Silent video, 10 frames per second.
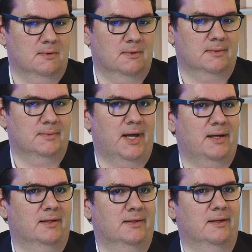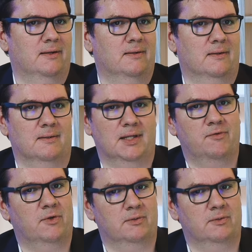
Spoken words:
or targeting a given